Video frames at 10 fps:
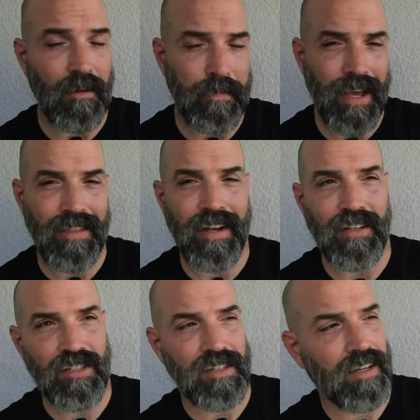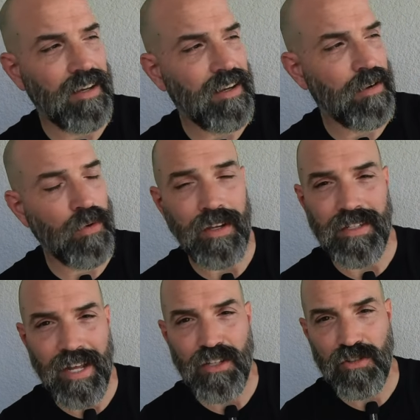Being that it really
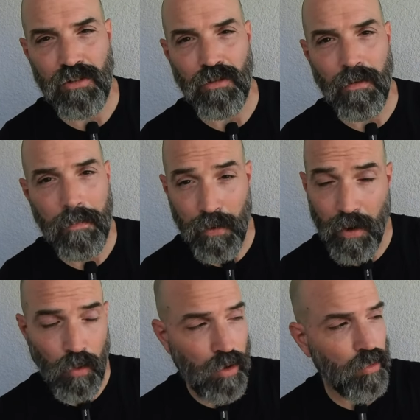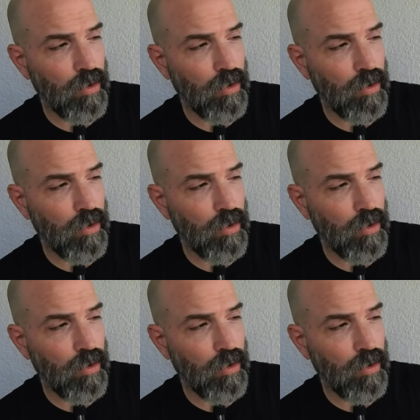dates to pre-World